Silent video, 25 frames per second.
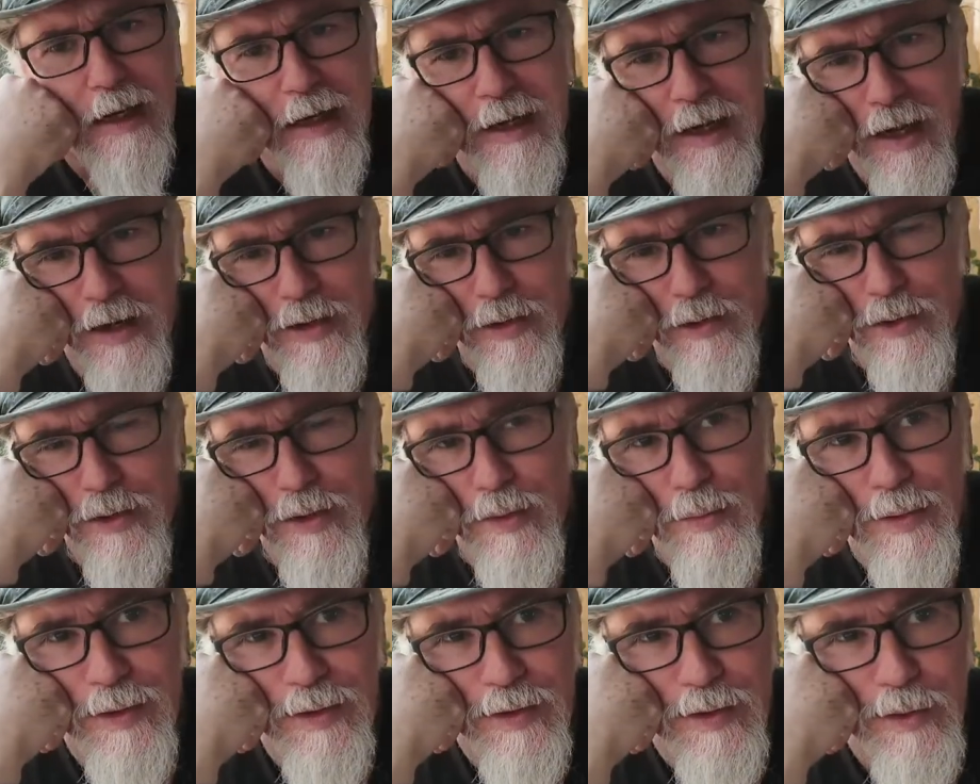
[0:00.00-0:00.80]
Yeah, I don't
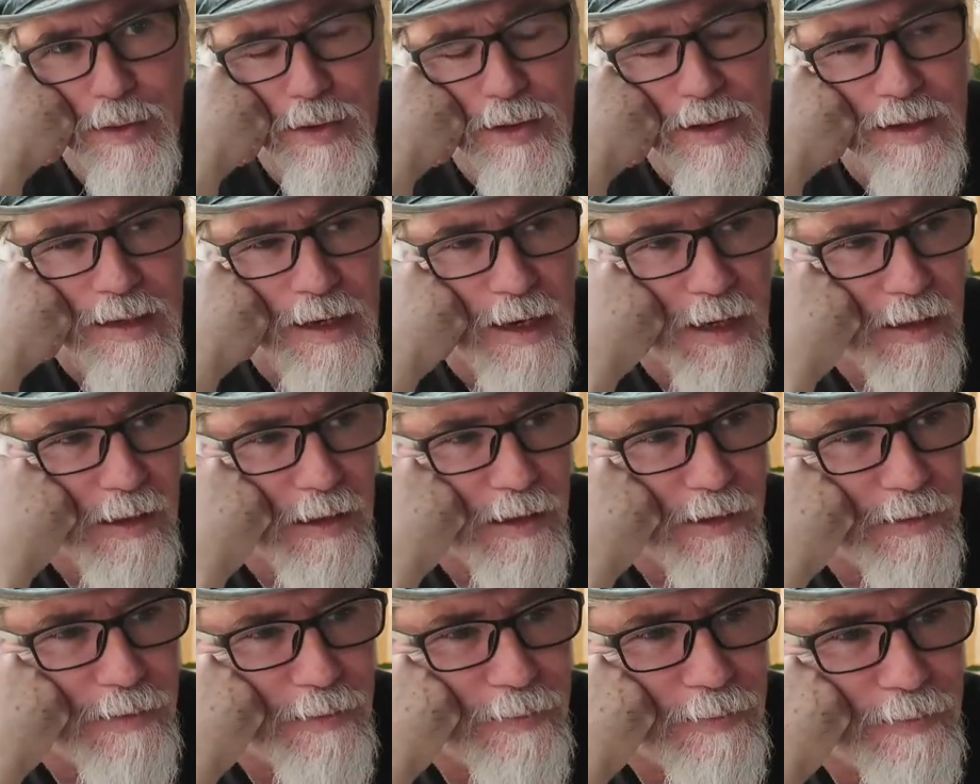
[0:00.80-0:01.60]
know about doing
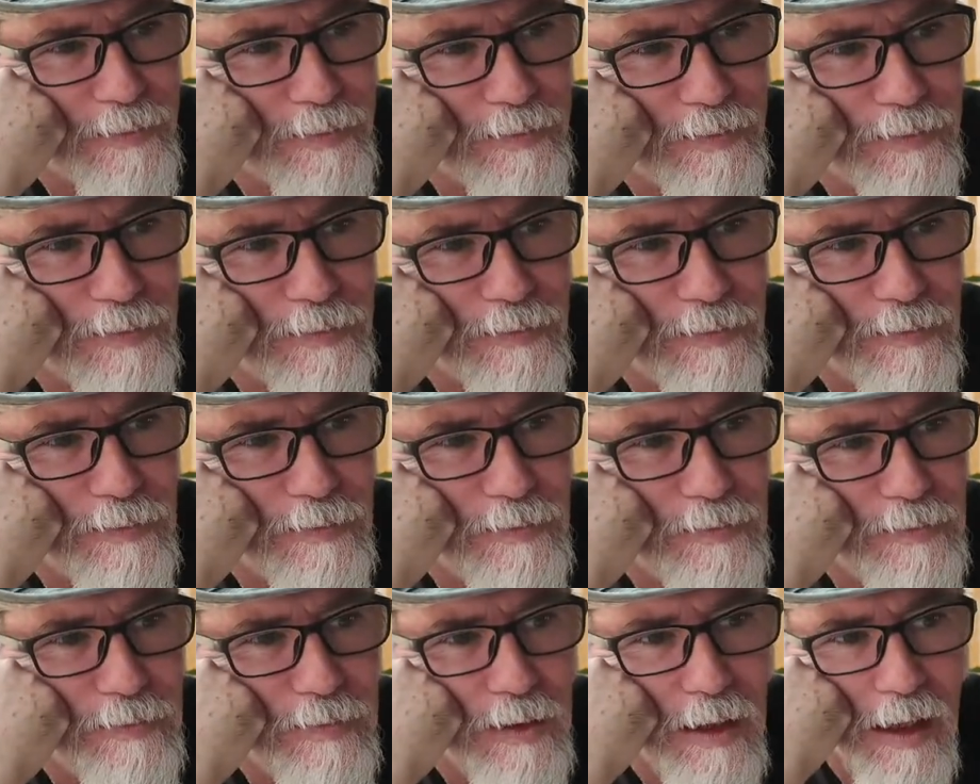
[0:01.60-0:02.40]
daily.
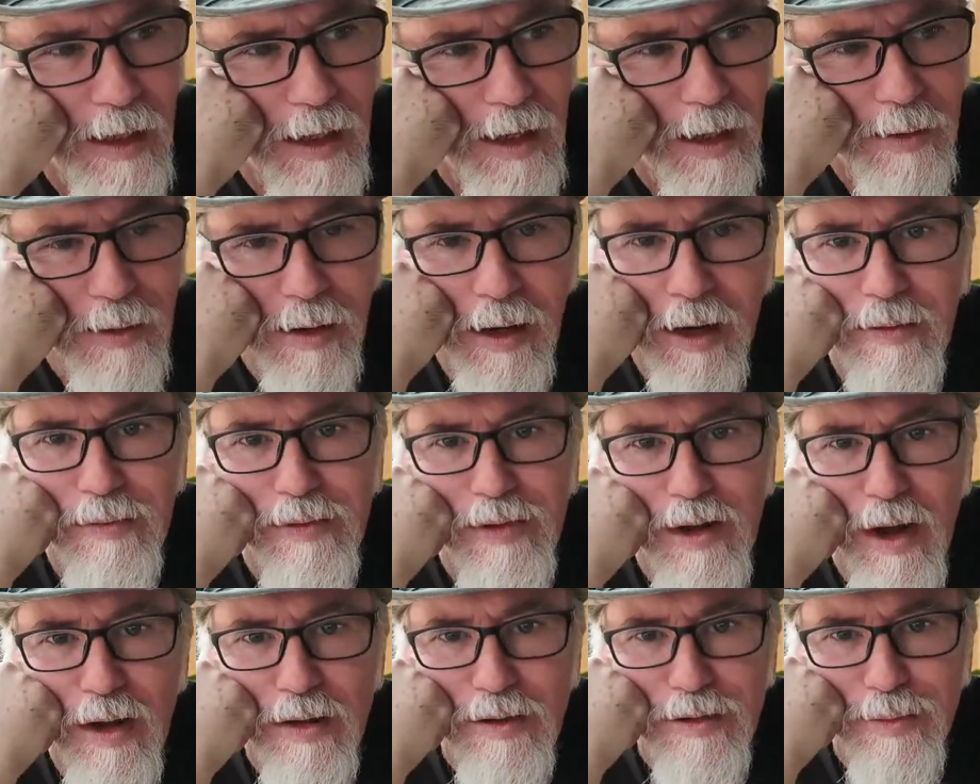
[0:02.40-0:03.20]
I, I've
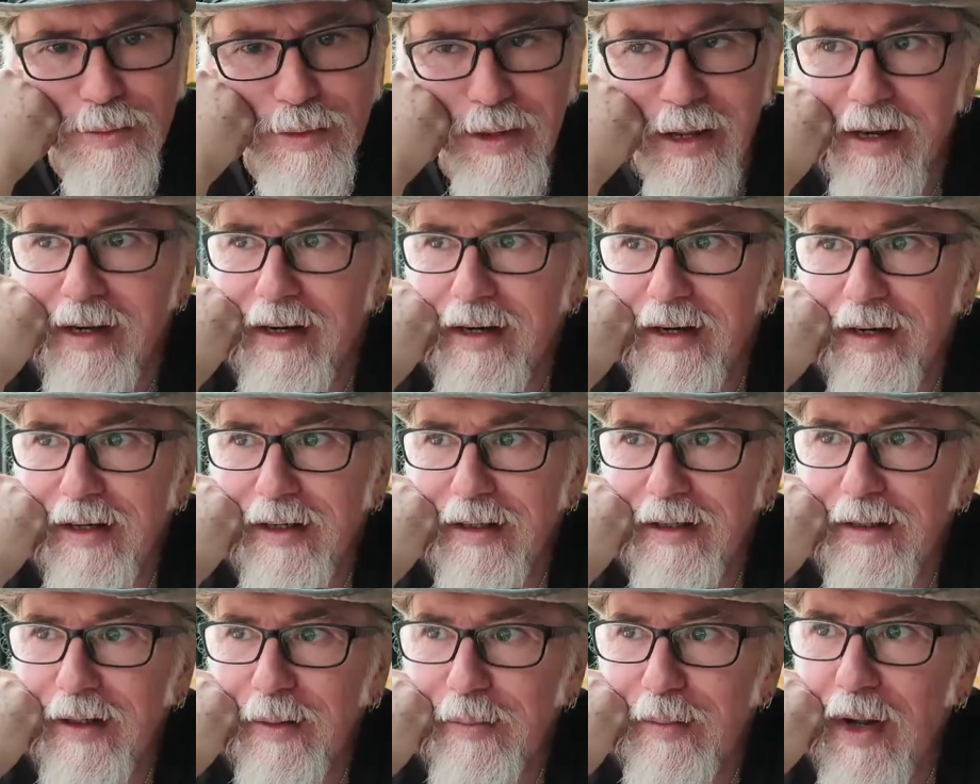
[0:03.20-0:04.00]
contemplated it.
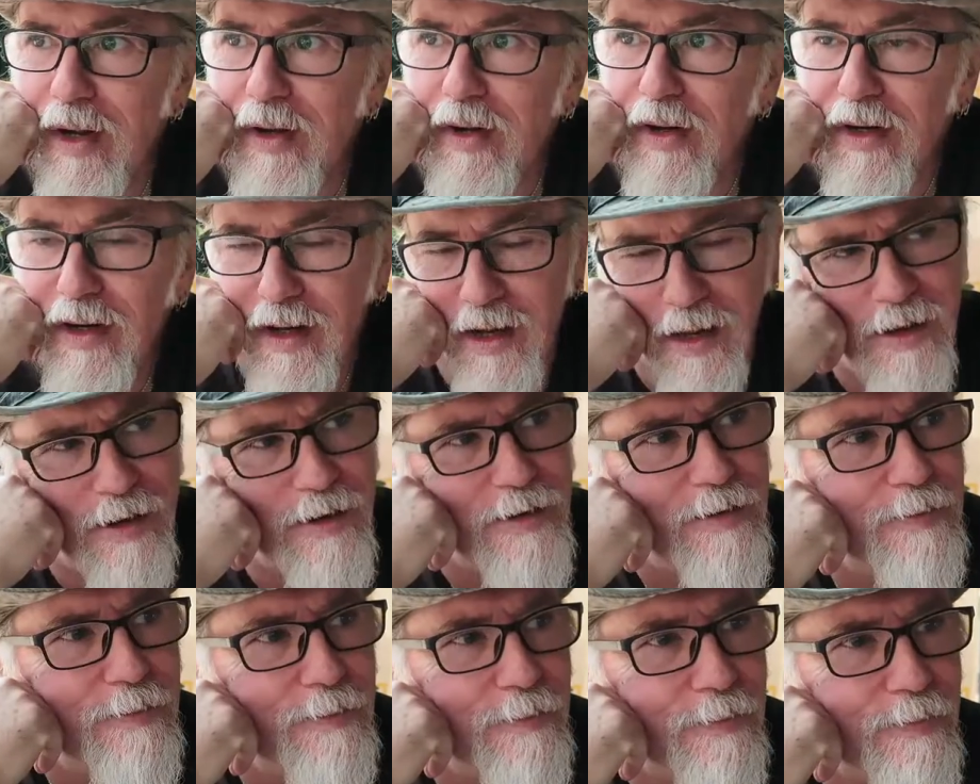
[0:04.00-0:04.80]
I'm not going to
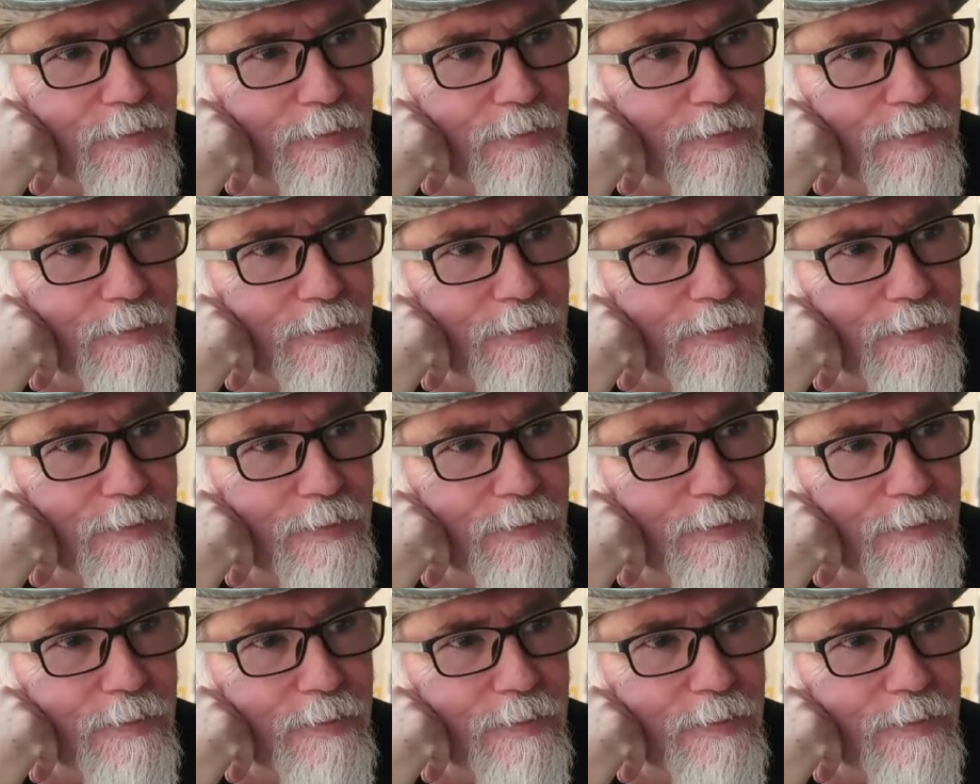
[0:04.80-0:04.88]
lie.